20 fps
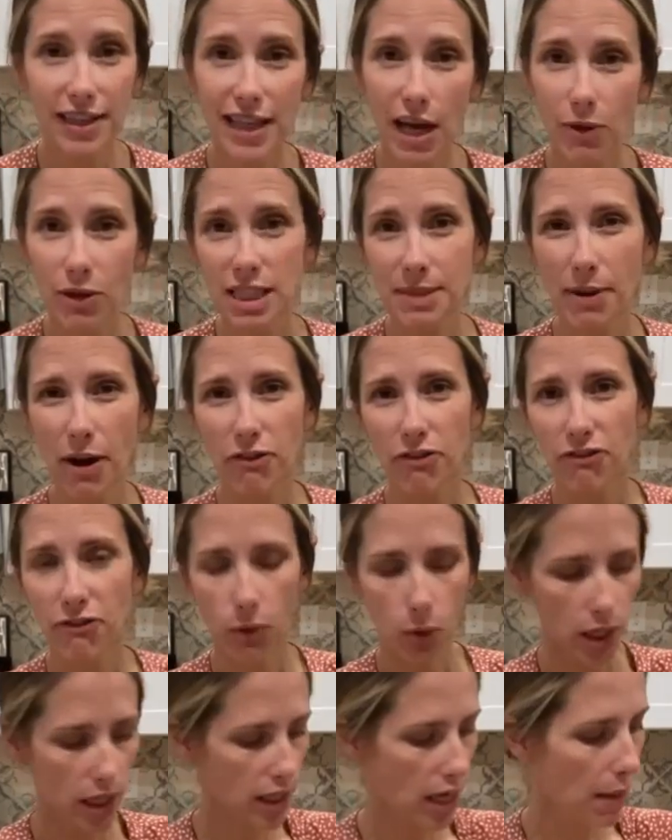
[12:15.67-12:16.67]
That was about
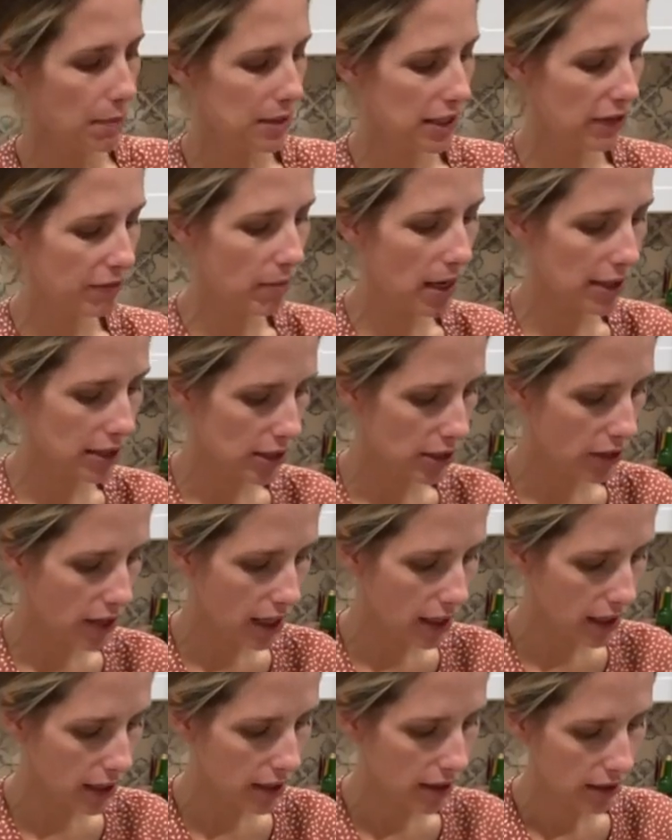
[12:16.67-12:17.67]
4 cups of
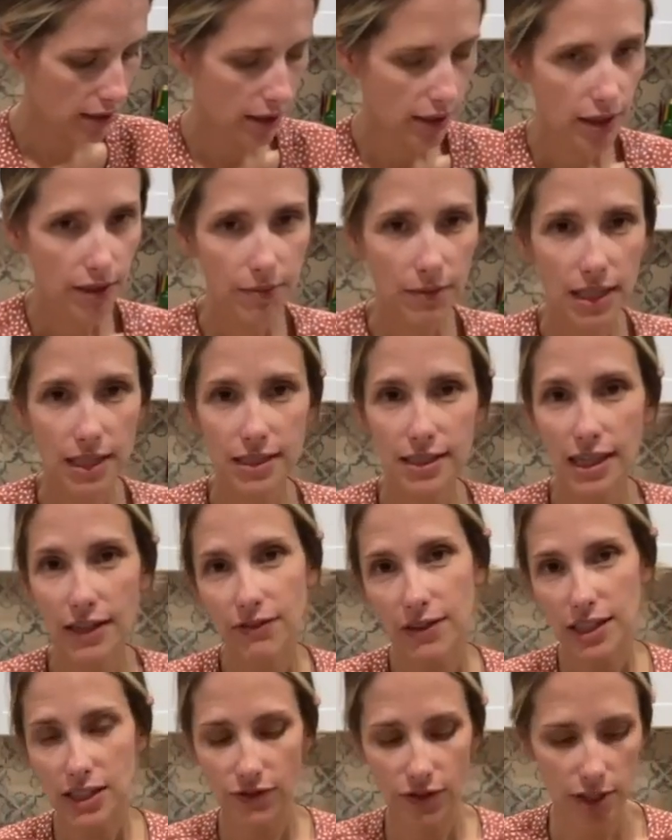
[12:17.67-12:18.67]
mozzarella. I'm gonna save
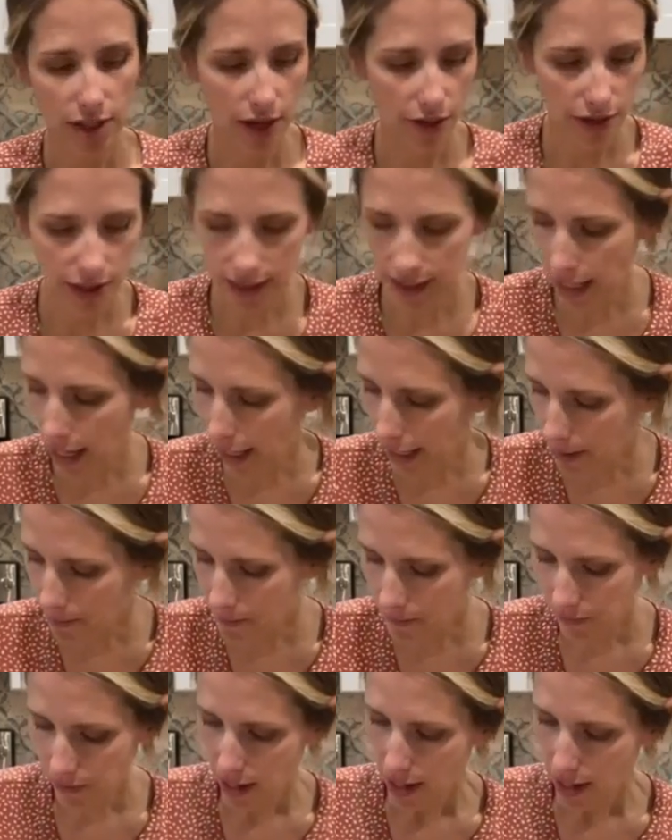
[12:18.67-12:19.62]
this for another time.